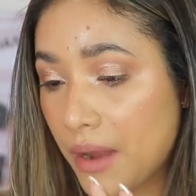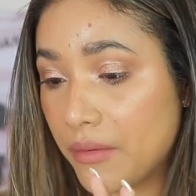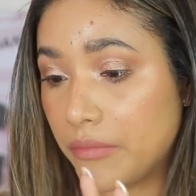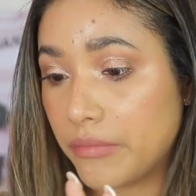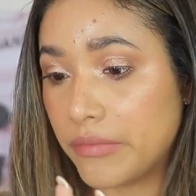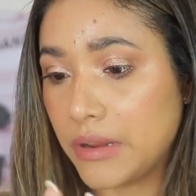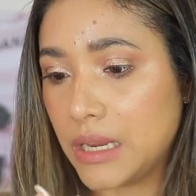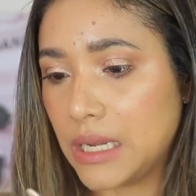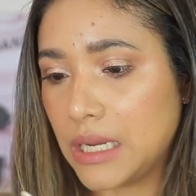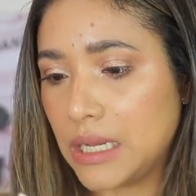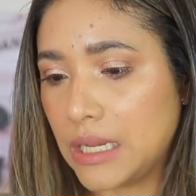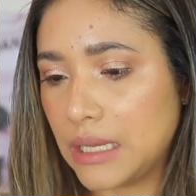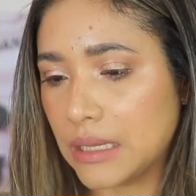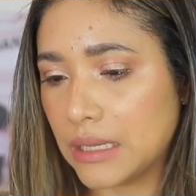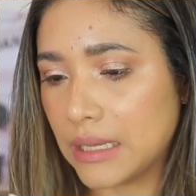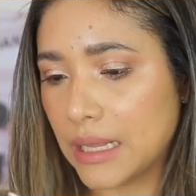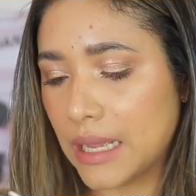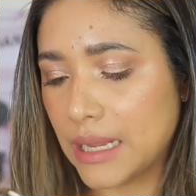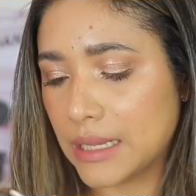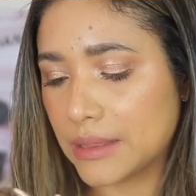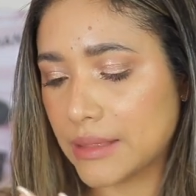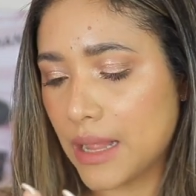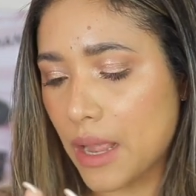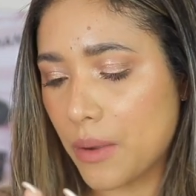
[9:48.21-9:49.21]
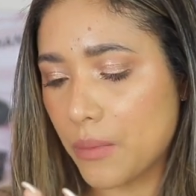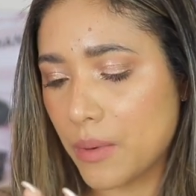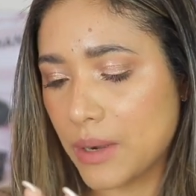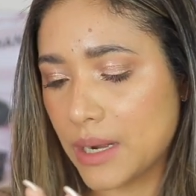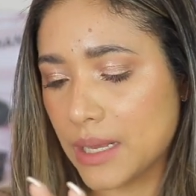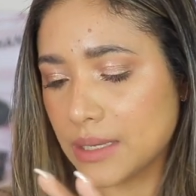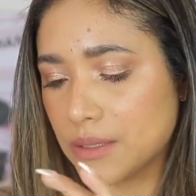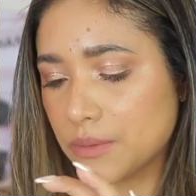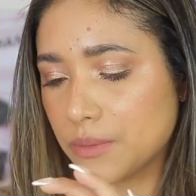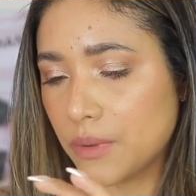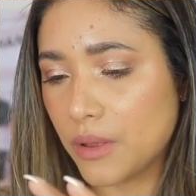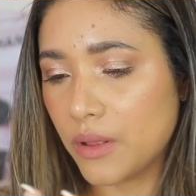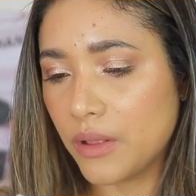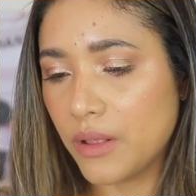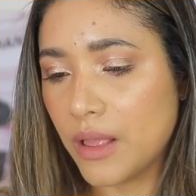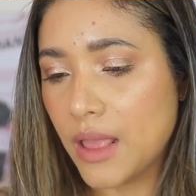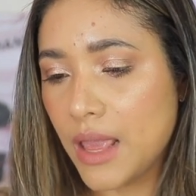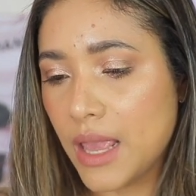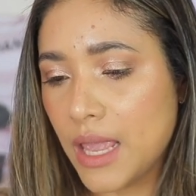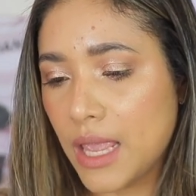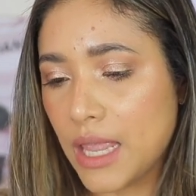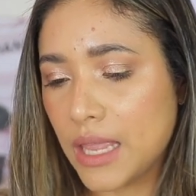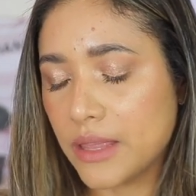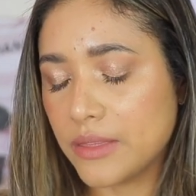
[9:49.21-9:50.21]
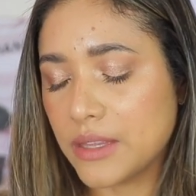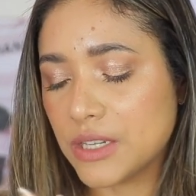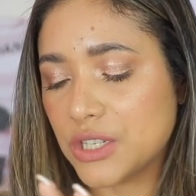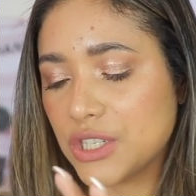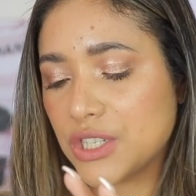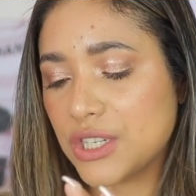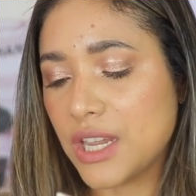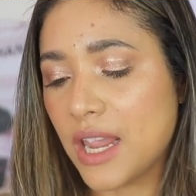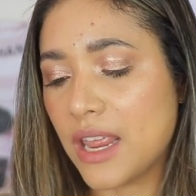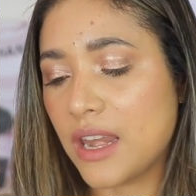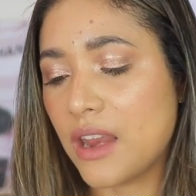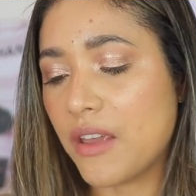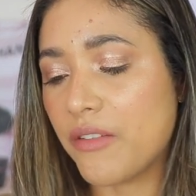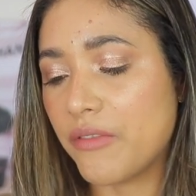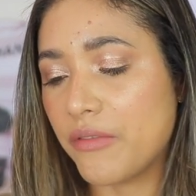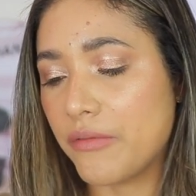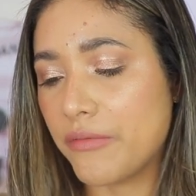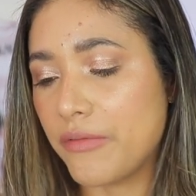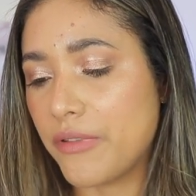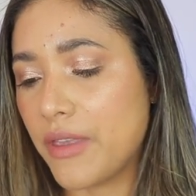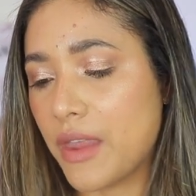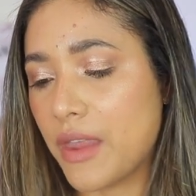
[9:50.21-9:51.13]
i really like that one as well in the shade of